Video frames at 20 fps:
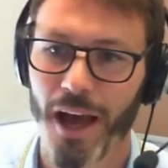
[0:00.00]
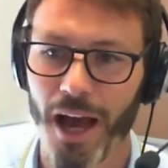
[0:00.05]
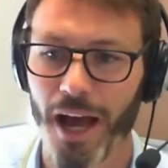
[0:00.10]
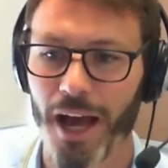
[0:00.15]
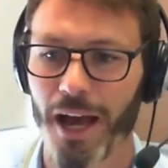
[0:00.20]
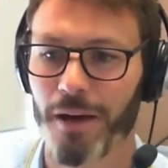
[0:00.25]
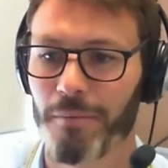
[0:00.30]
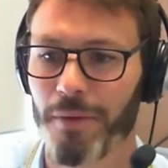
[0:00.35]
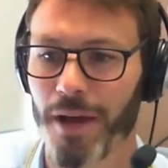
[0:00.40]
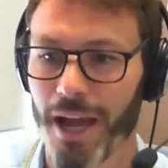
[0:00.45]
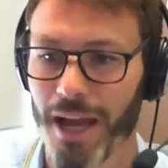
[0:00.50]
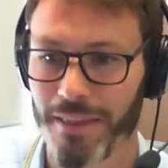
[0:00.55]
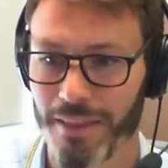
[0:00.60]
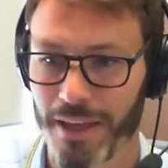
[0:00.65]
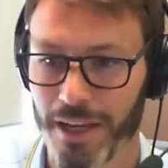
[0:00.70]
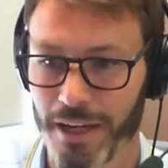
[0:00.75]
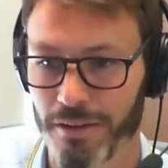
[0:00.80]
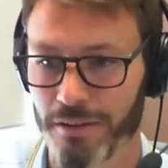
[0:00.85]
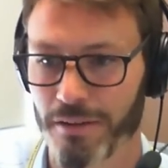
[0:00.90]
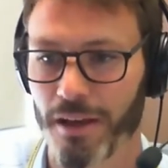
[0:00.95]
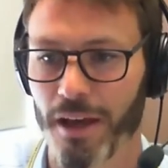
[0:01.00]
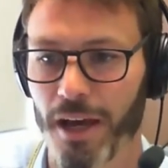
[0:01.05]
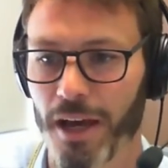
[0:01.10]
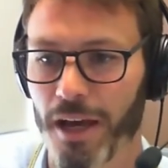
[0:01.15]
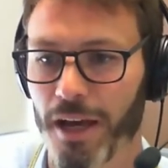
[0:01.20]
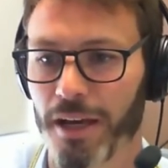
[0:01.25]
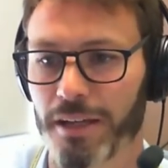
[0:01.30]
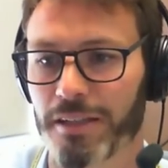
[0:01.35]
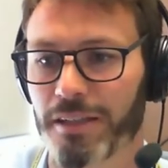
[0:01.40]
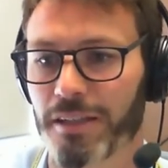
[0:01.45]
and then
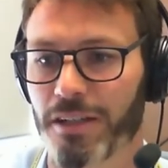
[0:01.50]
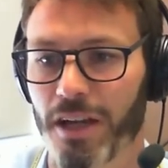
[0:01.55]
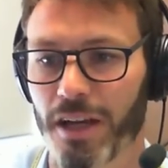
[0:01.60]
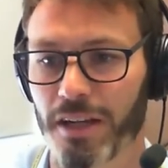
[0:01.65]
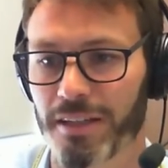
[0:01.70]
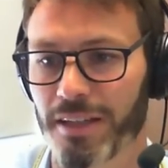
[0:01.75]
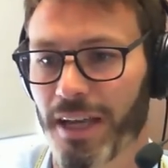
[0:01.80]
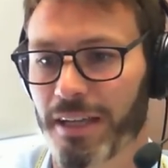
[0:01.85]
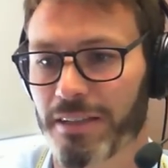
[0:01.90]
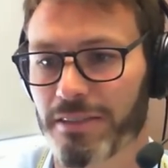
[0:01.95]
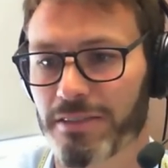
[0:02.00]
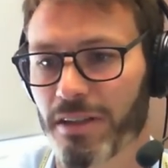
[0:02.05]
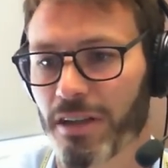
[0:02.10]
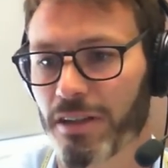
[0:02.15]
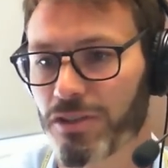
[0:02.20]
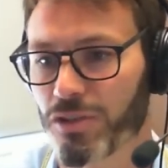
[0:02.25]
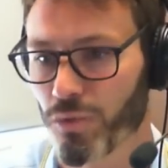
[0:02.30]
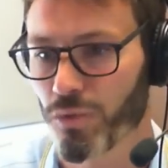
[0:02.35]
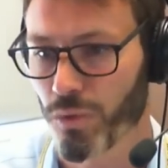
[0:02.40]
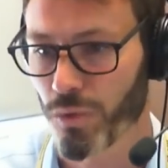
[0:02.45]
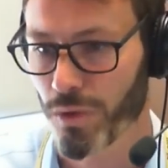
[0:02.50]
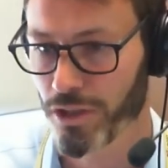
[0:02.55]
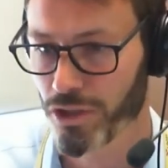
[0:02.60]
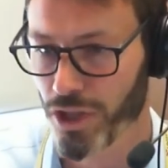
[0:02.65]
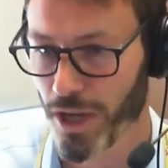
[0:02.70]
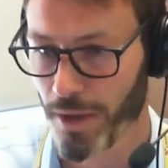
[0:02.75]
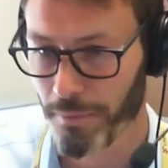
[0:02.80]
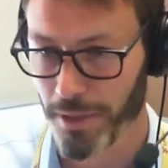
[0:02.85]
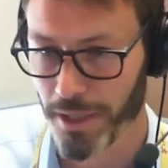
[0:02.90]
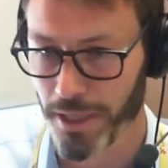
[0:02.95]
conducting exercises with the
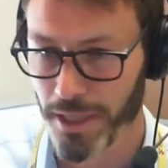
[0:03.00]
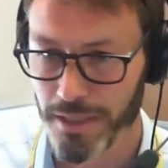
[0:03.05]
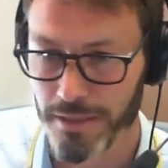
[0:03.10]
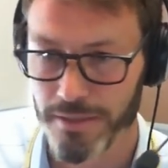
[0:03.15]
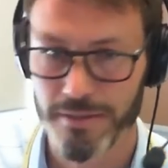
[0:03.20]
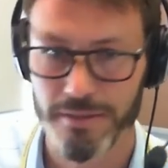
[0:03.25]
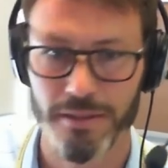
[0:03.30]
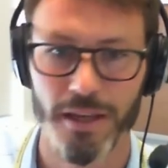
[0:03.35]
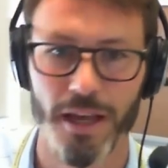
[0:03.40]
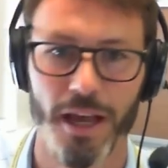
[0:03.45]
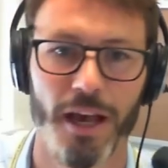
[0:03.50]
Japanese